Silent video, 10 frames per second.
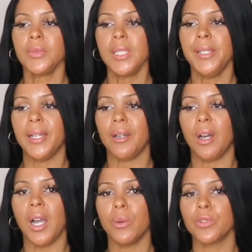Now,
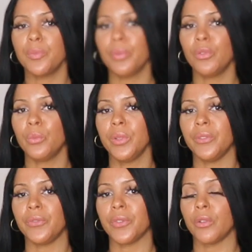I was born
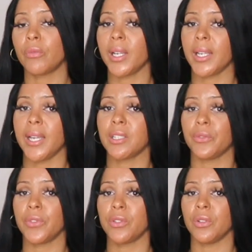with a rare case
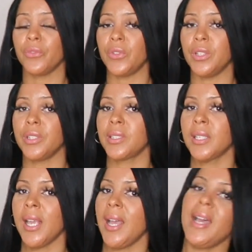of
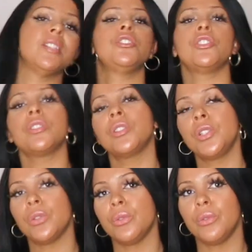exomphalus, and just
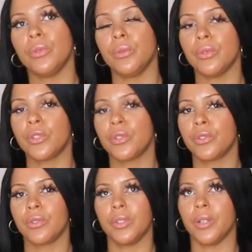to
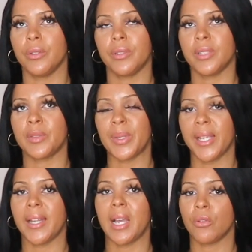
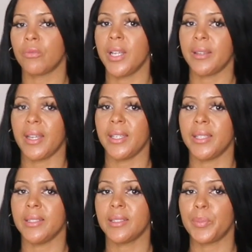explain how rare that
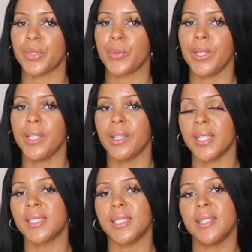is, between
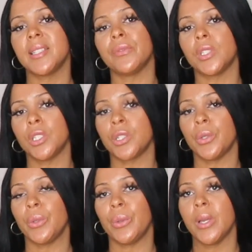
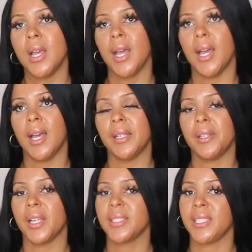1972 and
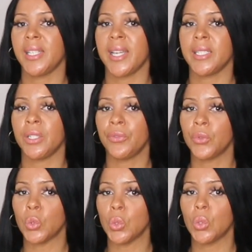
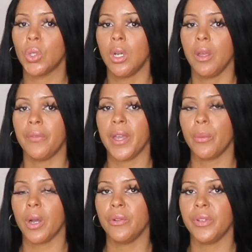1984, there
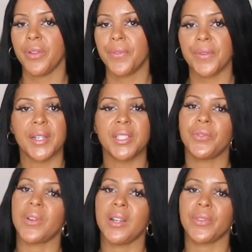were only
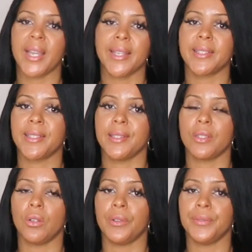35 cases
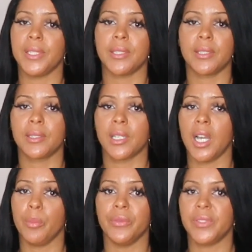of this
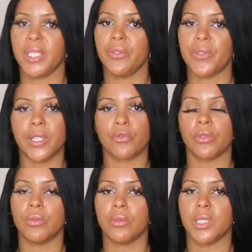type of defect
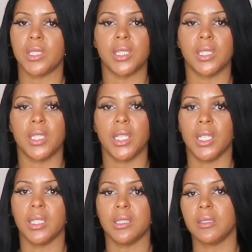recorded in
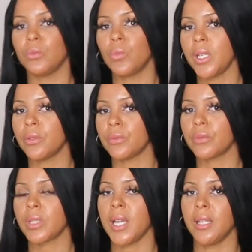England and
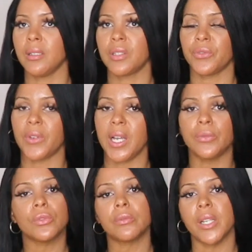Wales, and the
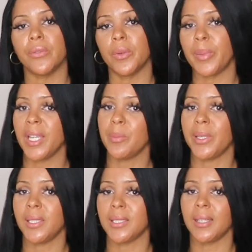survival rate for
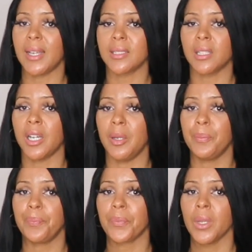babies at that
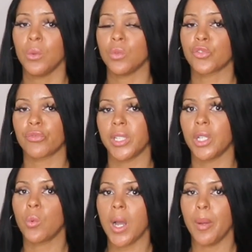time was
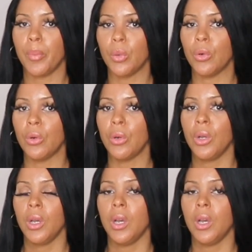really quite poor.